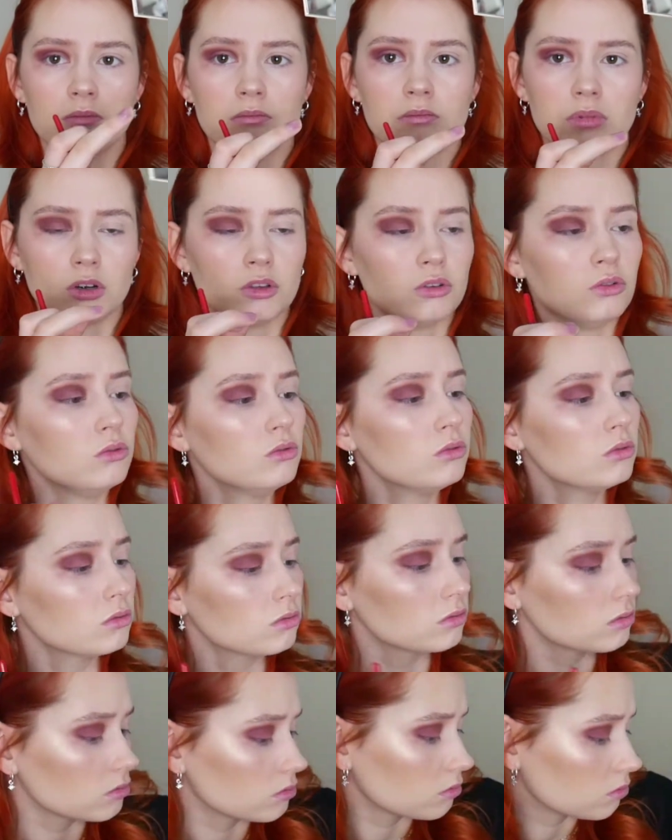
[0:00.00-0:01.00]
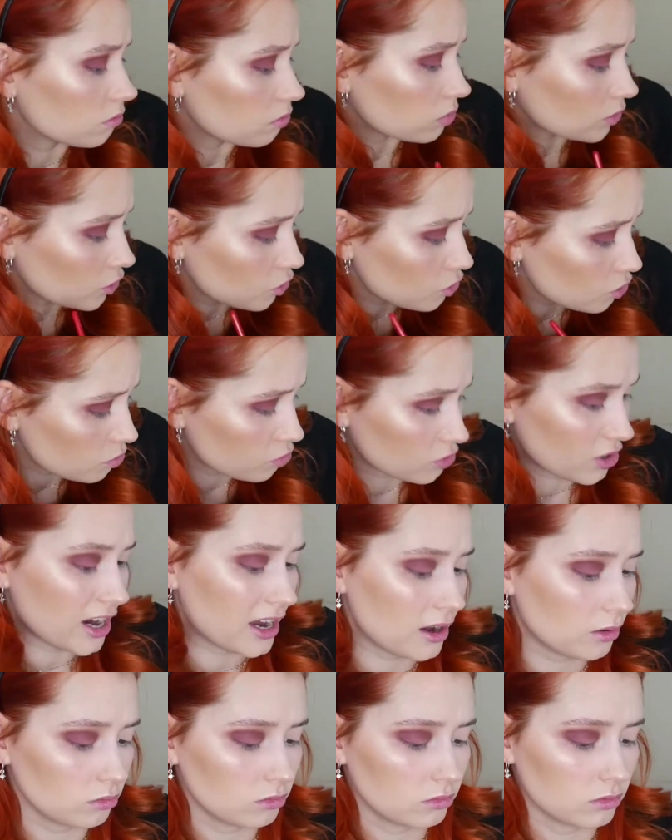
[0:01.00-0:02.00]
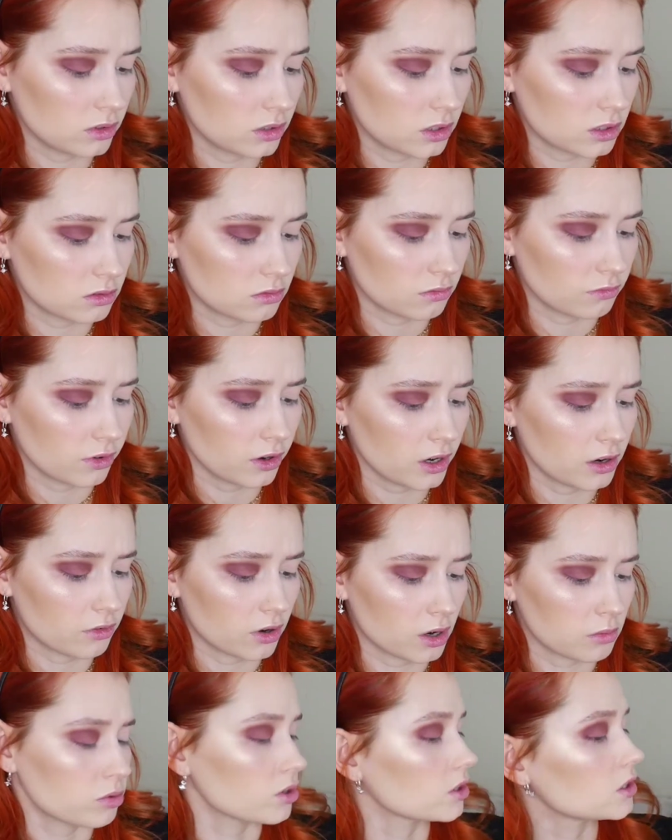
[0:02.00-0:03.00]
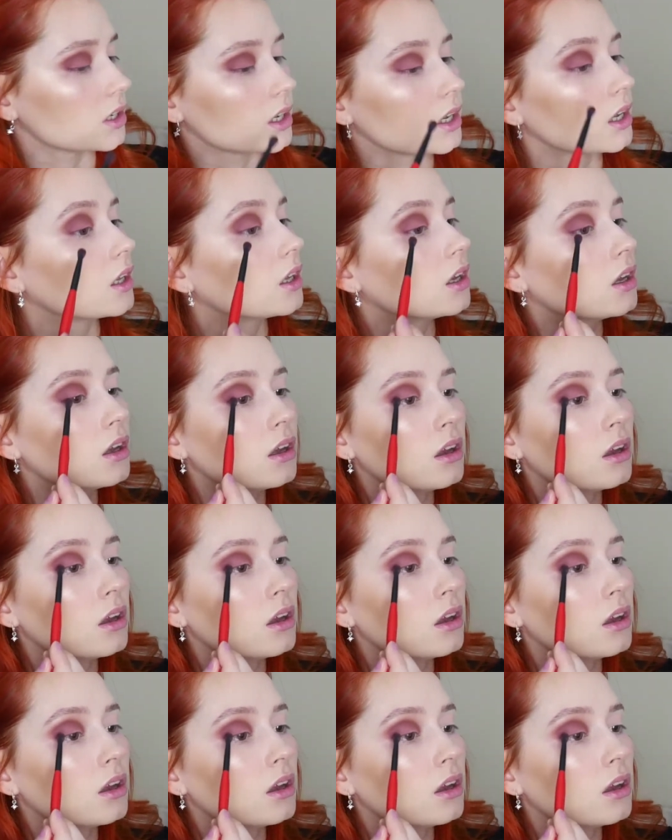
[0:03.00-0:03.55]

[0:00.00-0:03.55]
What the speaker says: blue brown. It's very pretty.